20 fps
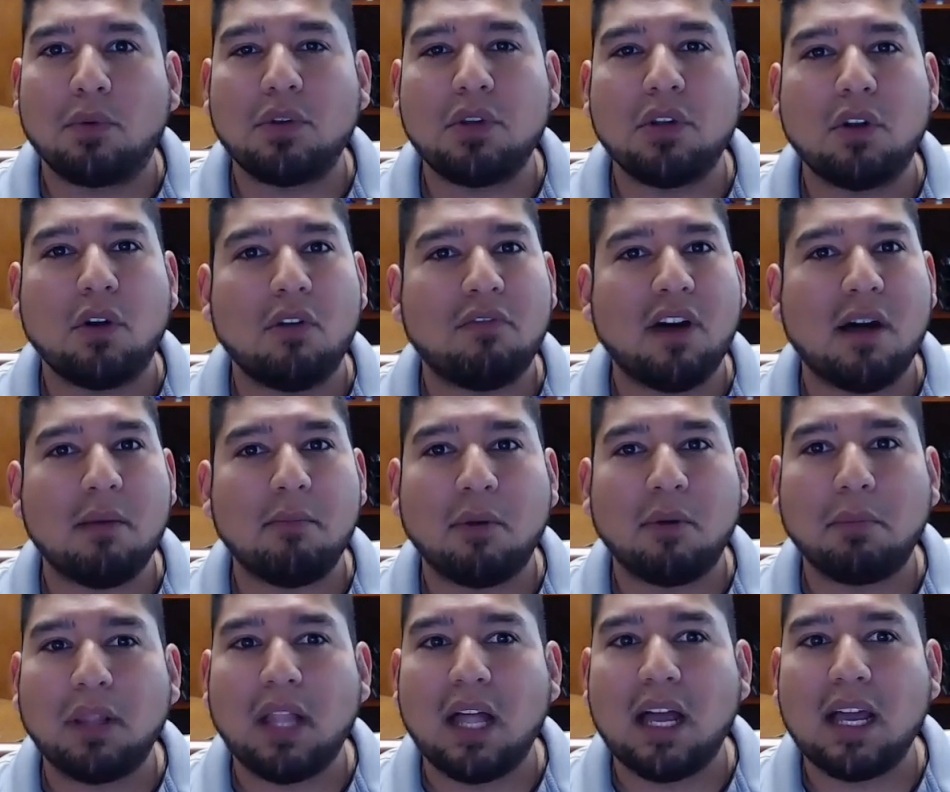If I'm
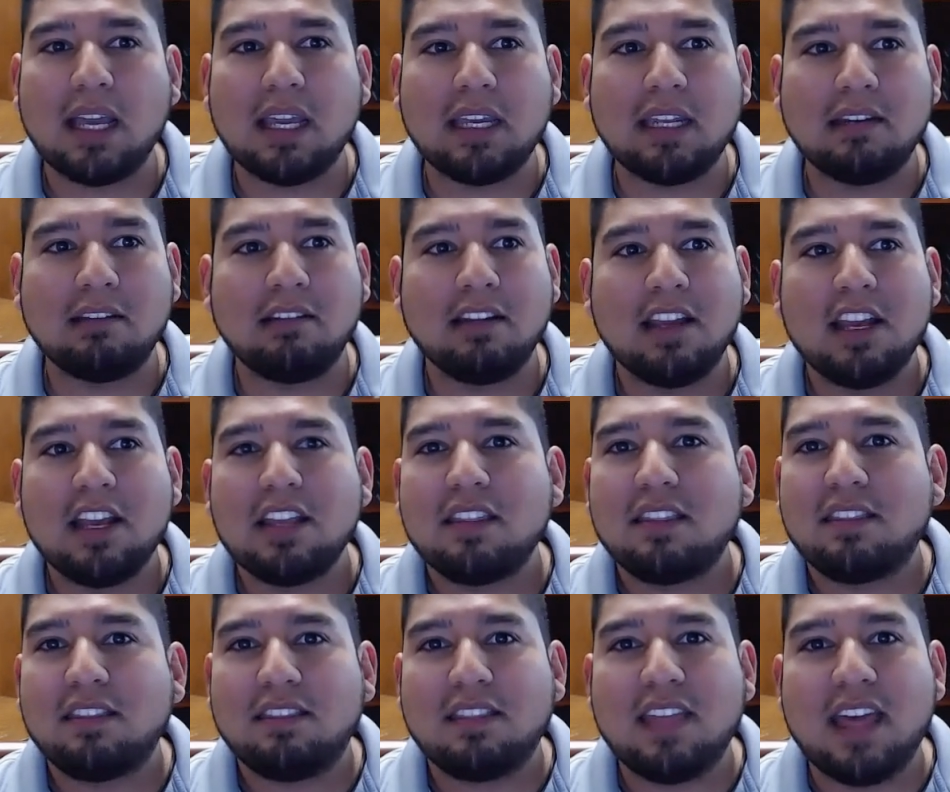replying,
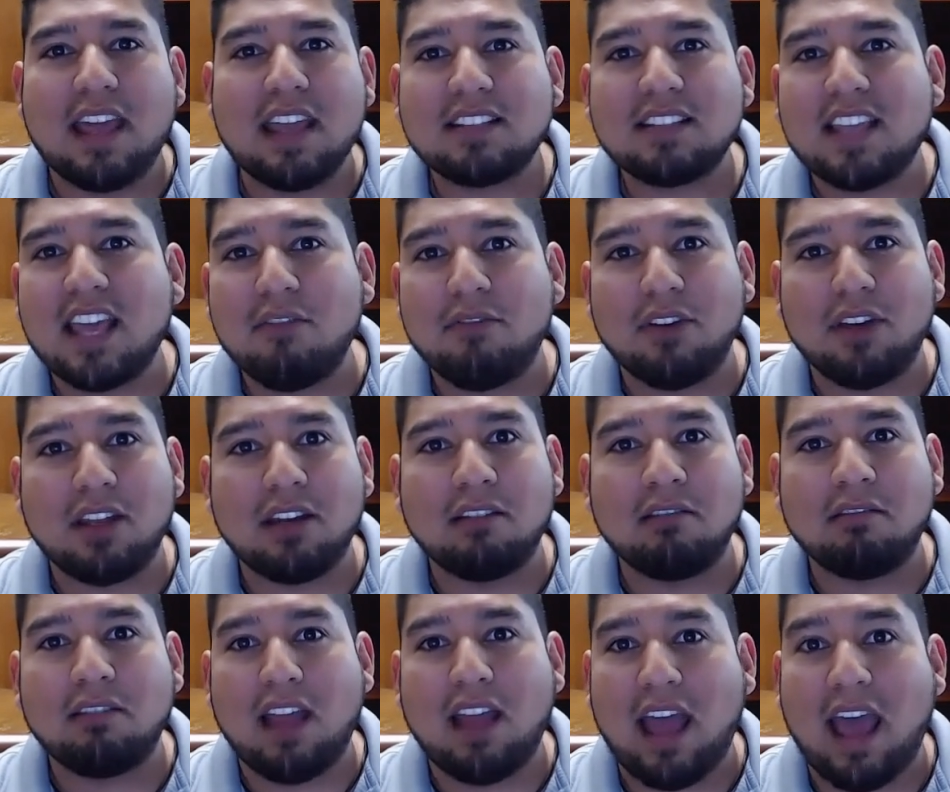thanks,
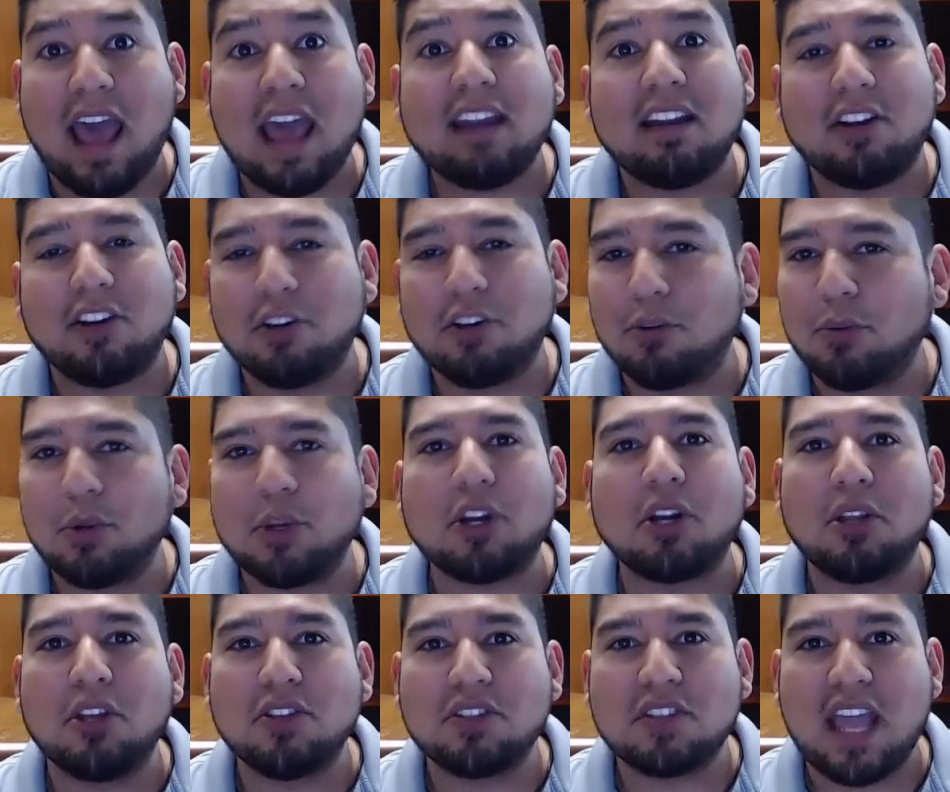Kevin, you're going
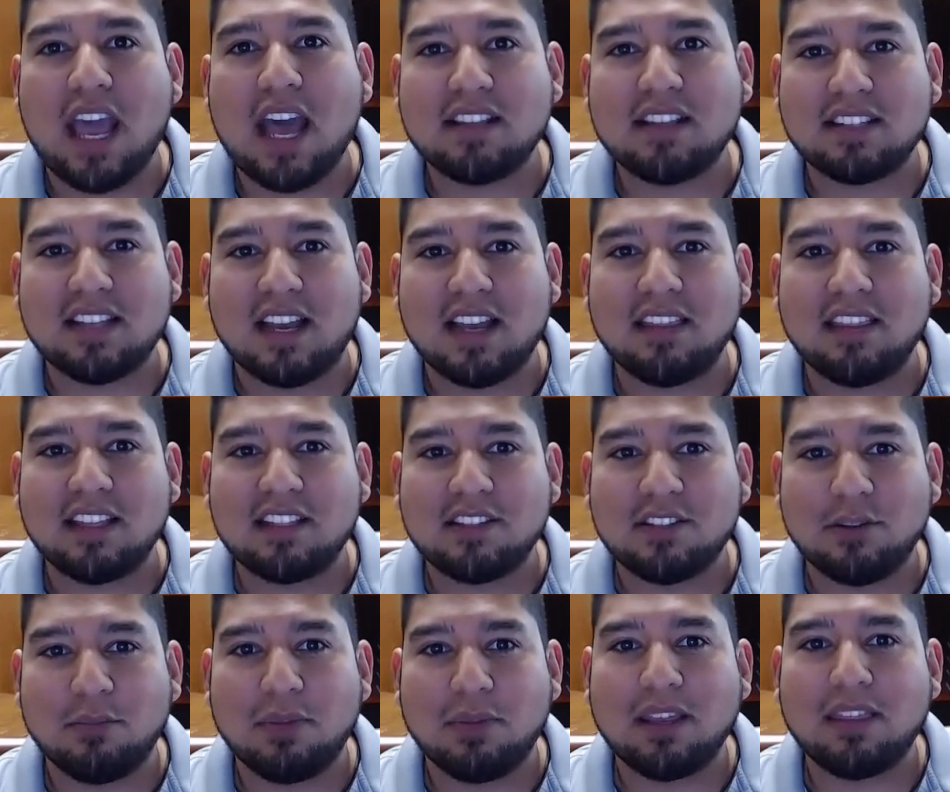to use the @ sign.
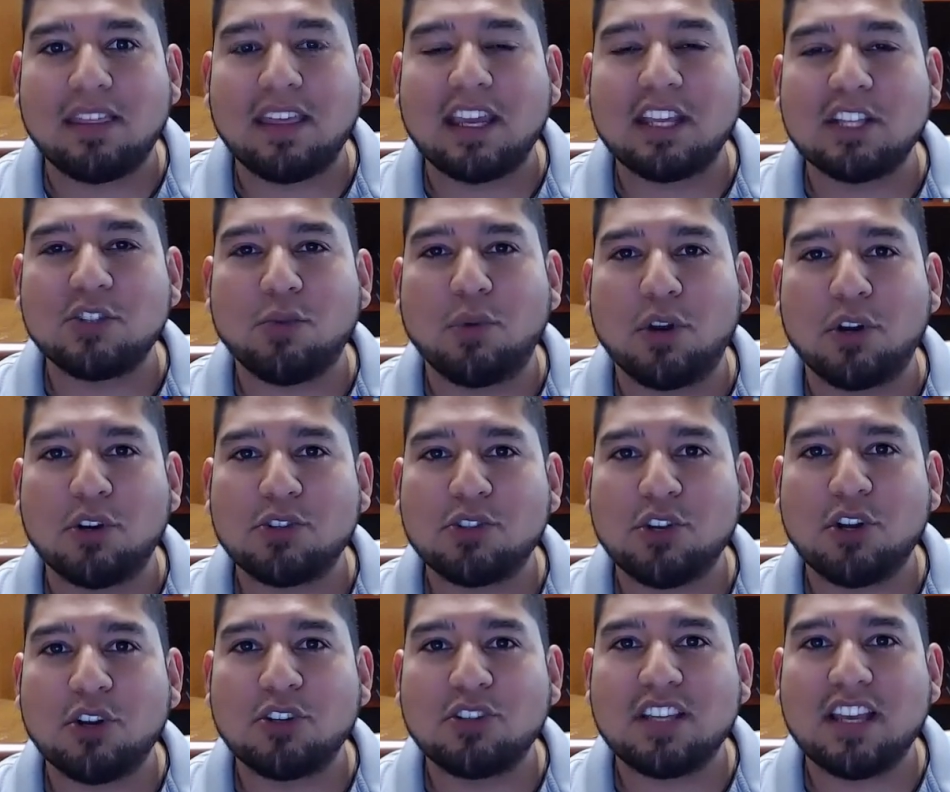That's the big thing in Twitter. So
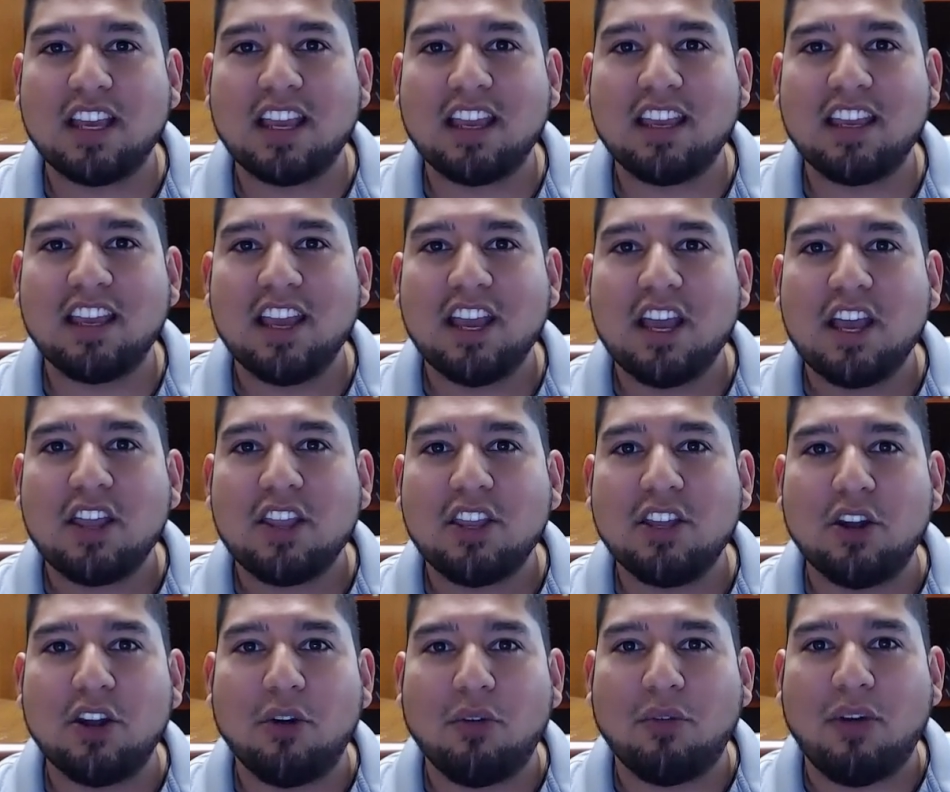you're going to say,
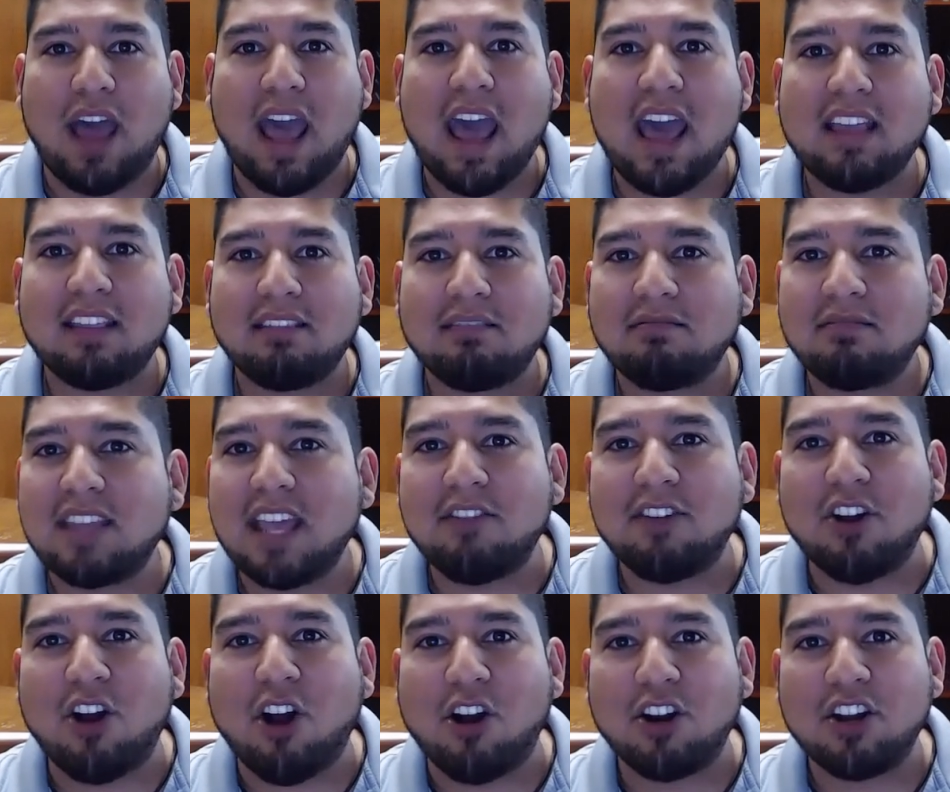@
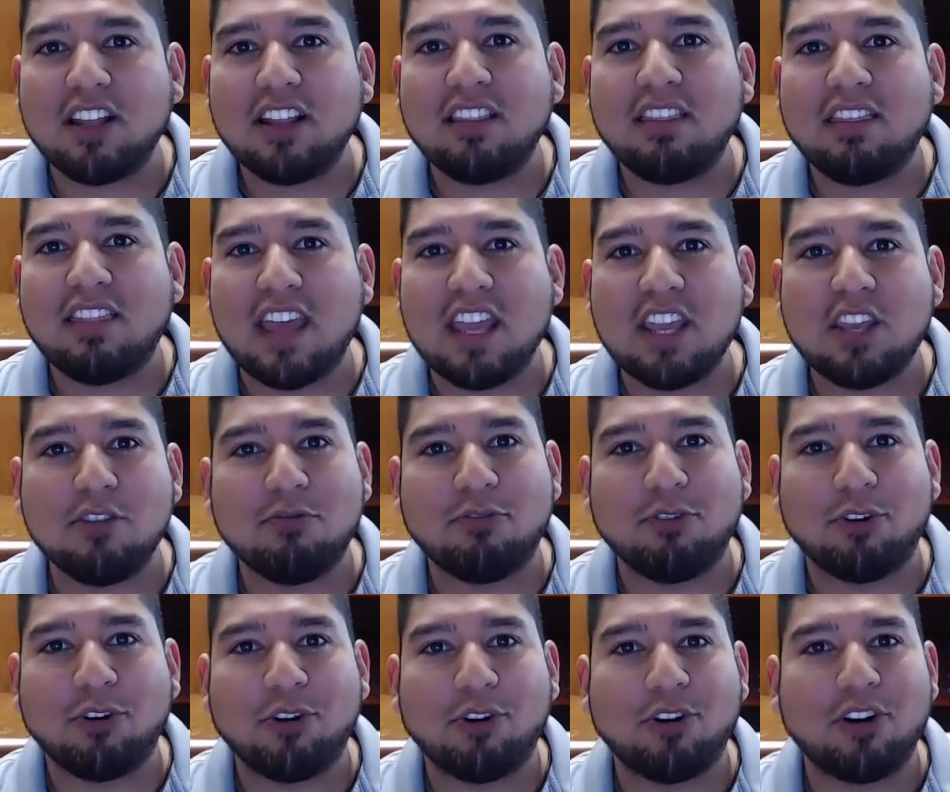Kevin Harding, thank you
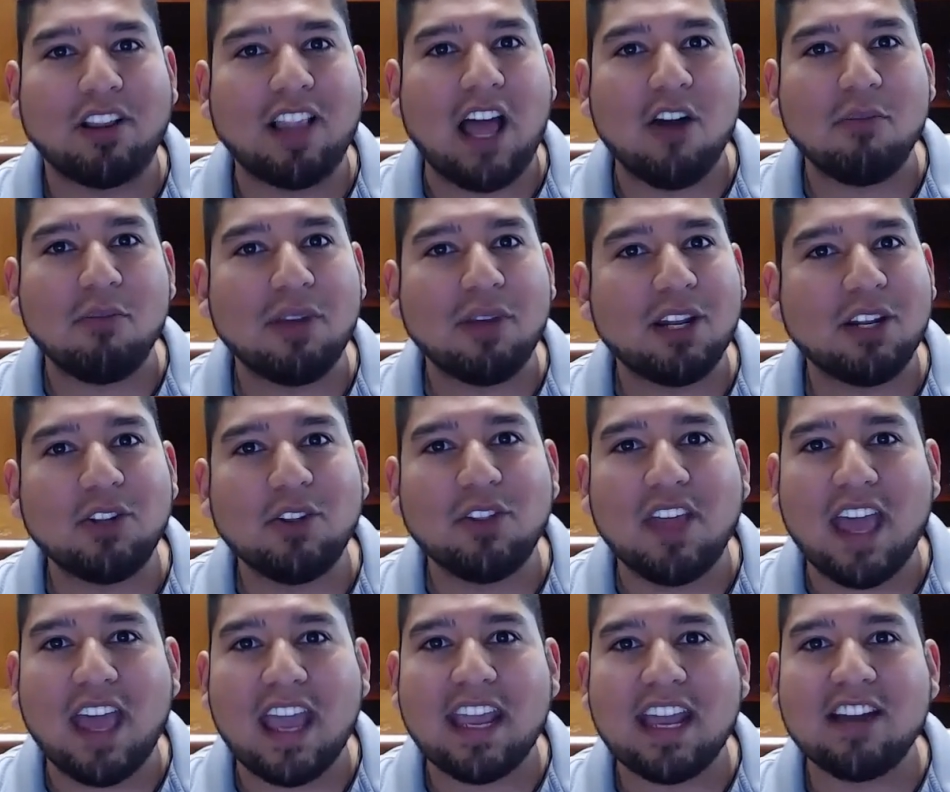for allowing me to do the
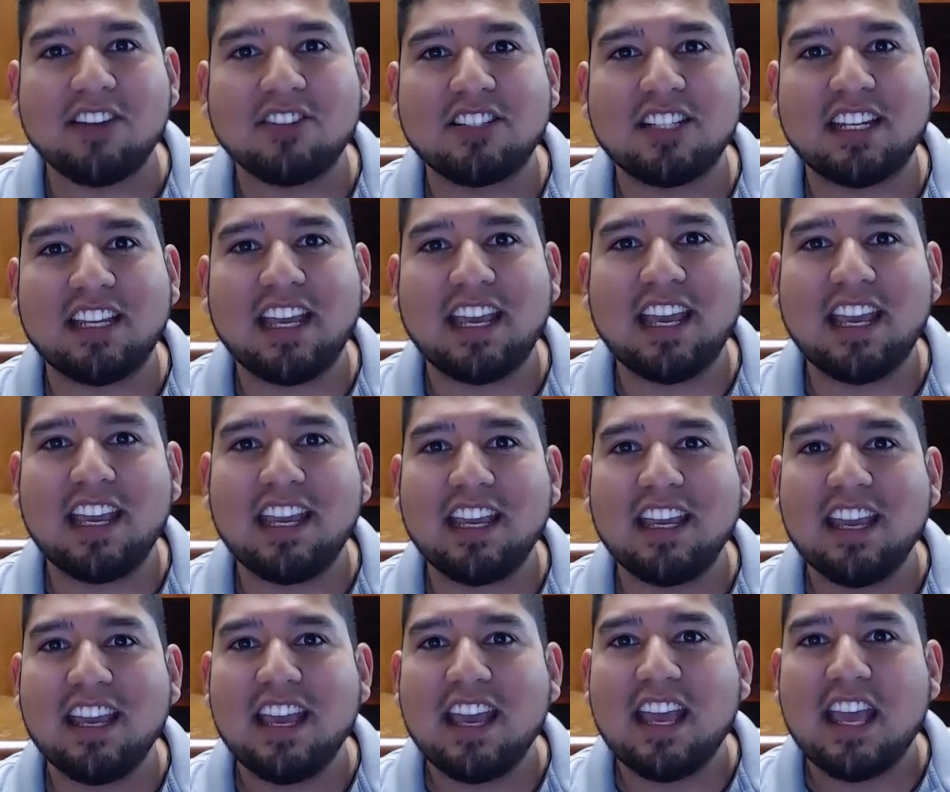Hangout
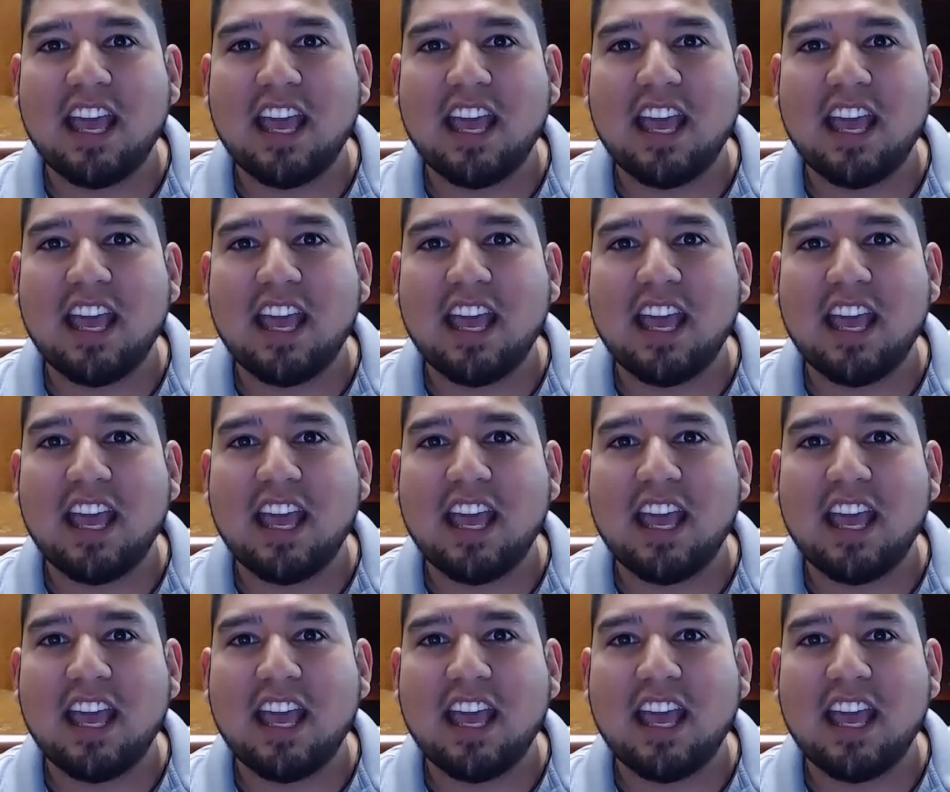today.